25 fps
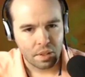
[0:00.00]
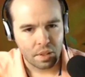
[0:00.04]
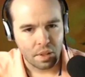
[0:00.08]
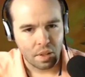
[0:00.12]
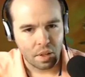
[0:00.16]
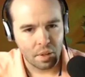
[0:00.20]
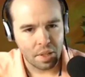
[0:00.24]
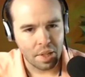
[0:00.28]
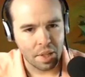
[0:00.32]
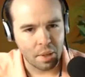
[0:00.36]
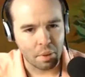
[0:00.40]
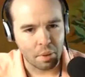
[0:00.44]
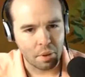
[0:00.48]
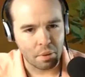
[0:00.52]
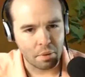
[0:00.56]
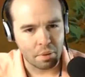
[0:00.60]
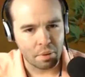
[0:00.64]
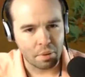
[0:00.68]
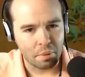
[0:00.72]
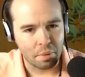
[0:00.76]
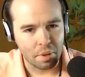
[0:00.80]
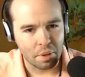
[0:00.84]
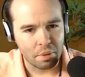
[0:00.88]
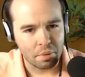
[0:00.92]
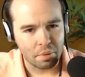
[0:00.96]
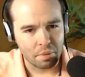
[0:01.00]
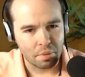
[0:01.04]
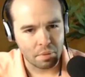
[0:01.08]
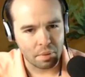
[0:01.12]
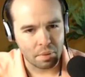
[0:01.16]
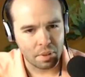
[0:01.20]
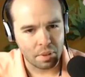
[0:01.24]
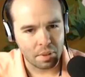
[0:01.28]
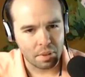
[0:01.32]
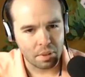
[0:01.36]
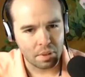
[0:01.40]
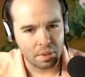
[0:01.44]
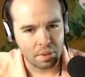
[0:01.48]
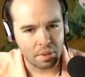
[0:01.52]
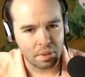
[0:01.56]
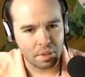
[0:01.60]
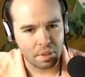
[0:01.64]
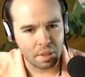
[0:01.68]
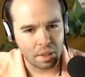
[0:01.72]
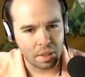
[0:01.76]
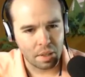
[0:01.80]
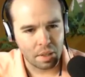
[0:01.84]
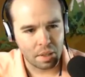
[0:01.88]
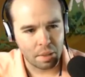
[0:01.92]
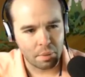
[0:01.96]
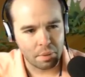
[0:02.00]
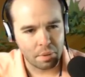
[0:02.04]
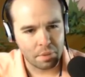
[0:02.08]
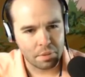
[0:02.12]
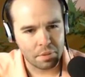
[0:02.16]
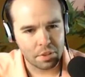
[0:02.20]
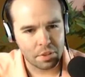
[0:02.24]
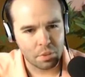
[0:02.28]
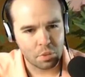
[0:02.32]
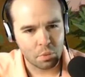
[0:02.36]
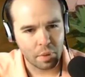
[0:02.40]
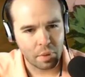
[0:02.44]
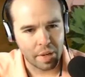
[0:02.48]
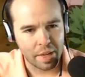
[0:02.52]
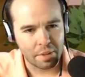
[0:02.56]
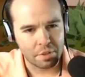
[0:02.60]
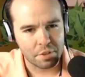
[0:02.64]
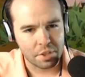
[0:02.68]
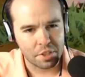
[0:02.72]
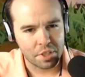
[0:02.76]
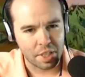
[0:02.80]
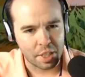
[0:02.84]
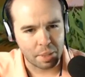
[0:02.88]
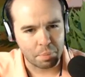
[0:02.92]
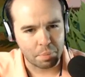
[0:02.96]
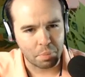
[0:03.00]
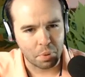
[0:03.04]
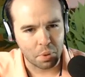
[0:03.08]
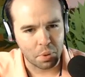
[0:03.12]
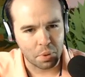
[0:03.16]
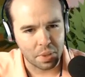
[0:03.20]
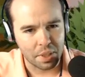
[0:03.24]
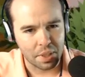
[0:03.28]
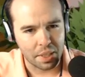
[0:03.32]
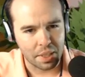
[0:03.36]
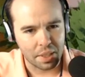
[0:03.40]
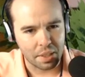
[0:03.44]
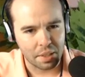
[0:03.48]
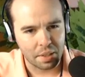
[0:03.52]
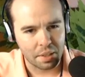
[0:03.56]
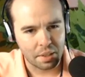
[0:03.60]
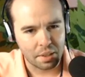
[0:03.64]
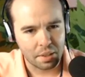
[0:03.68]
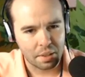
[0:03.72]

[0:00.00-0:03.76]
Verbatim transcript: Oh yeah, I wonder if there's a way of just like pulling...